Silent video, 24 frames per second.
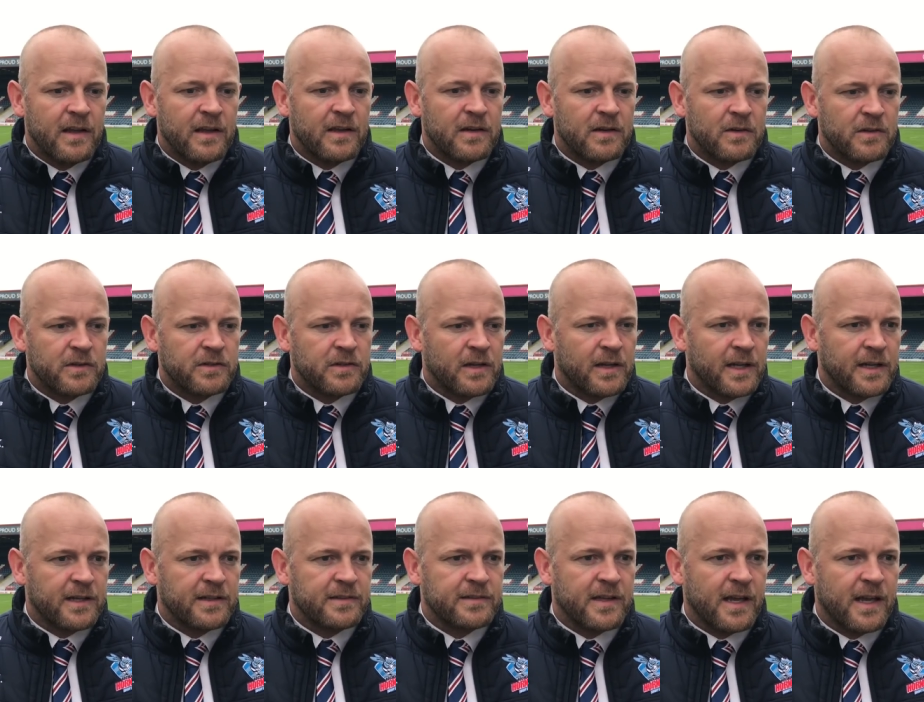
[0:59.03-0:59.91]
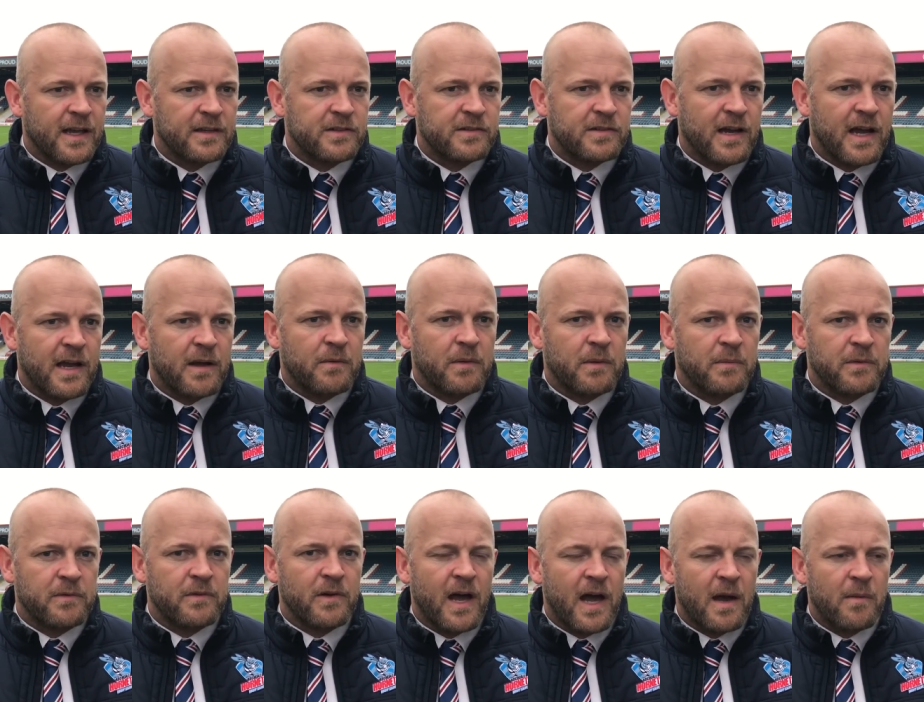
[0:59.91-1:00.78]
you know, like I say, a try
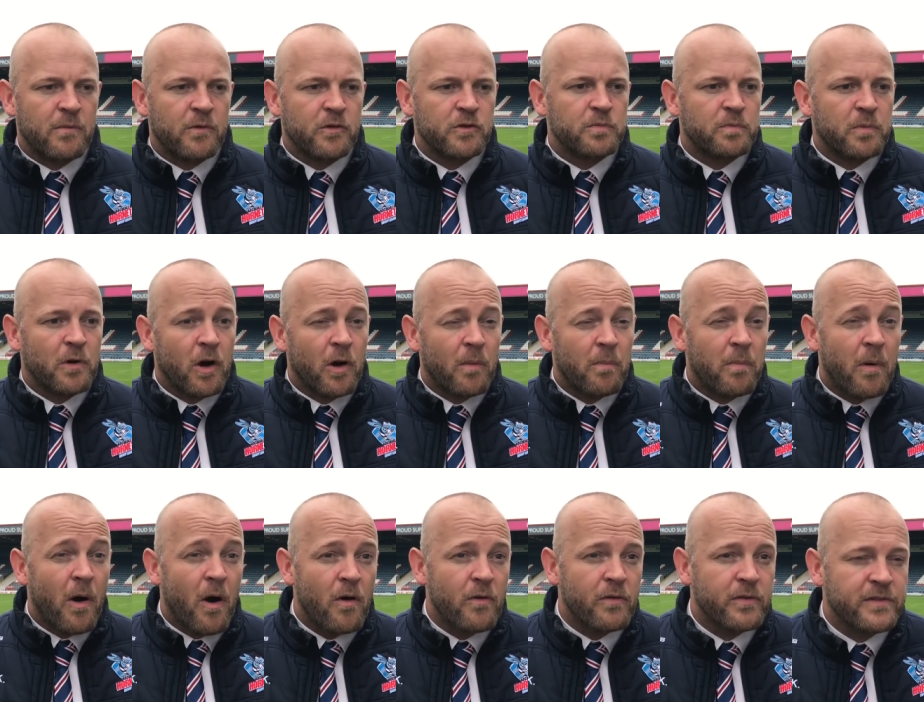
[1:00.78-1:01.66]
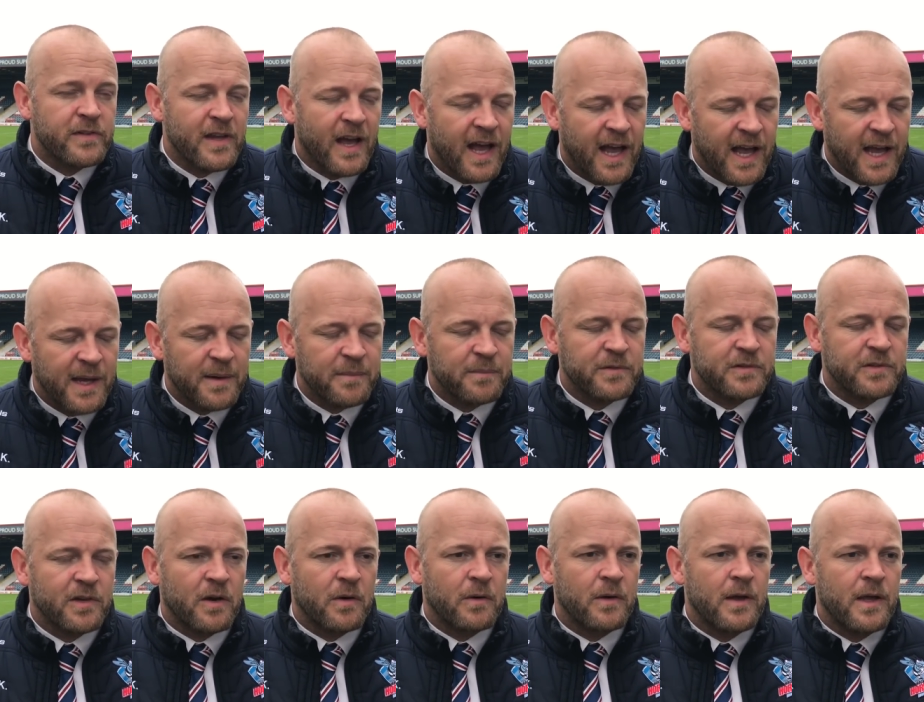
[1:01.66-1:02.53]
when we've not had much ball both times.
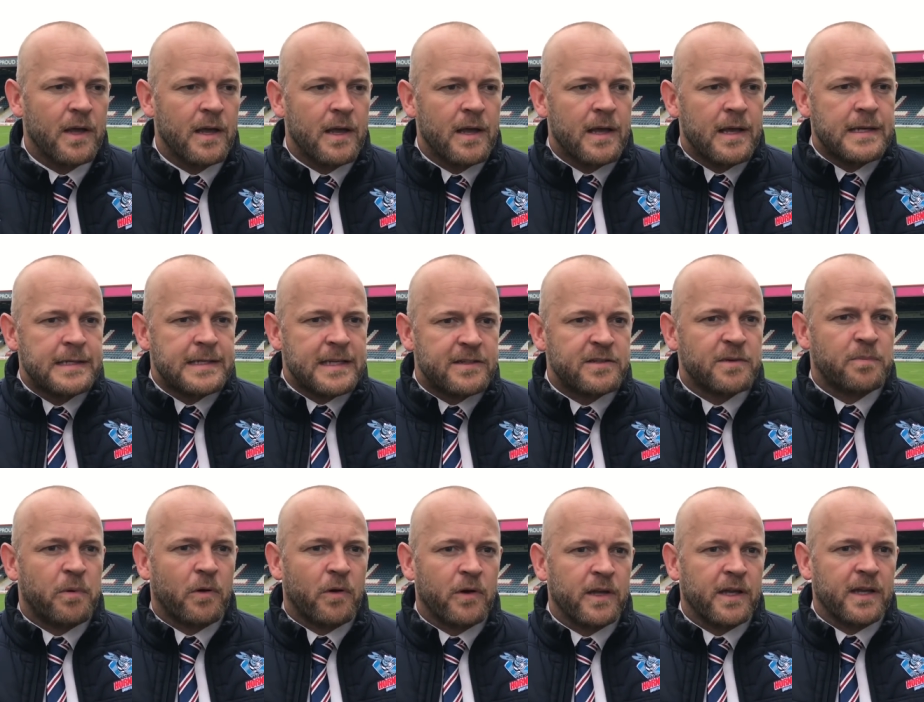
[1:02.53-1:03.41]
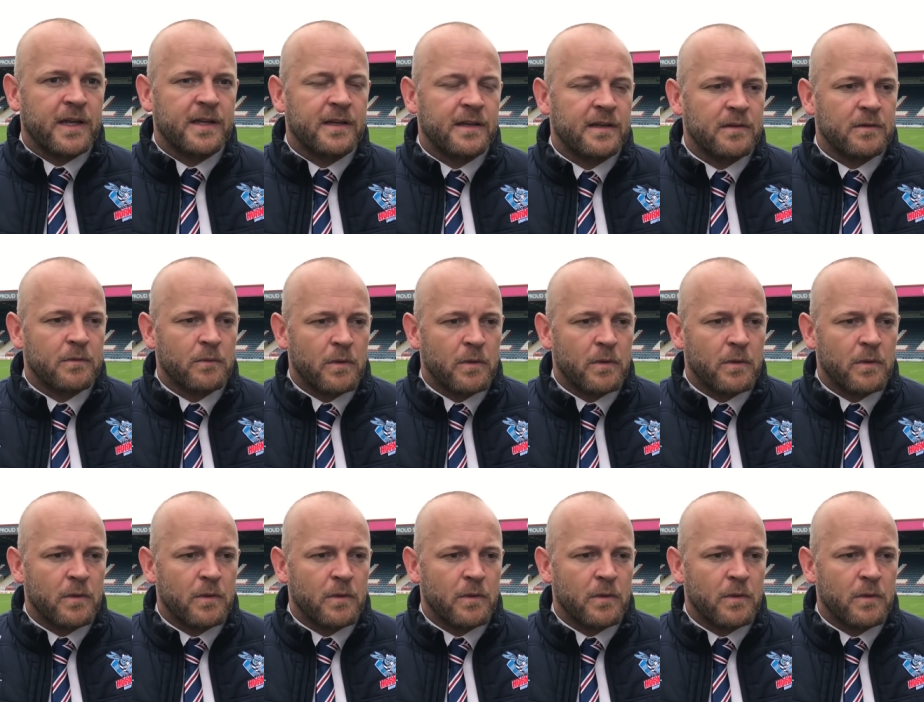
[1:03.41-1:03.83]
So disappointing